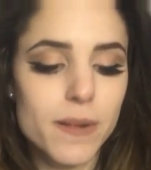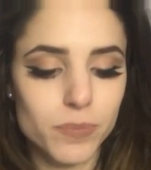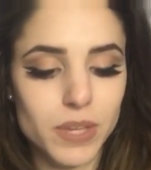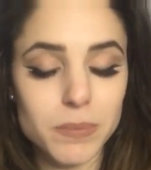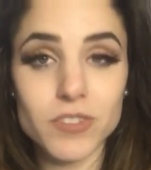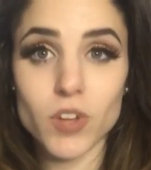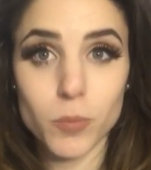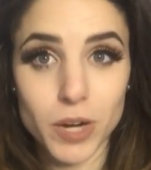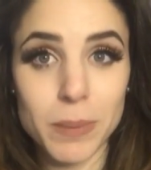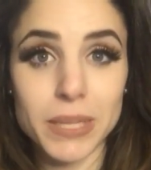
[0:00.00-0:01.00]
let me stop
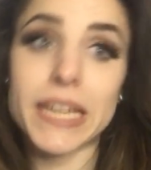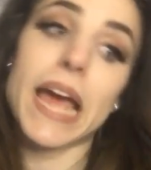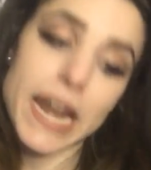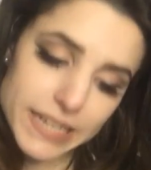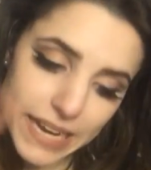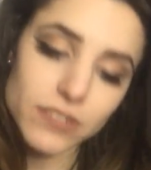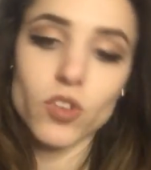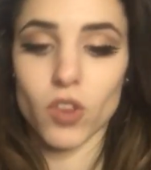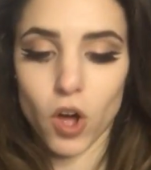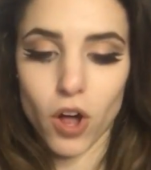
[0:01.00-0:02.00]
rambling and get
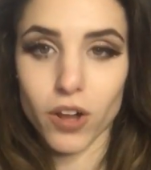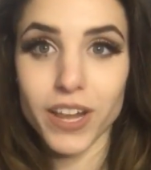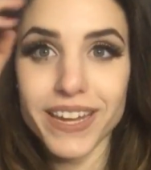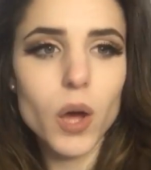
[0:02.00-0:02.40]
to the haul.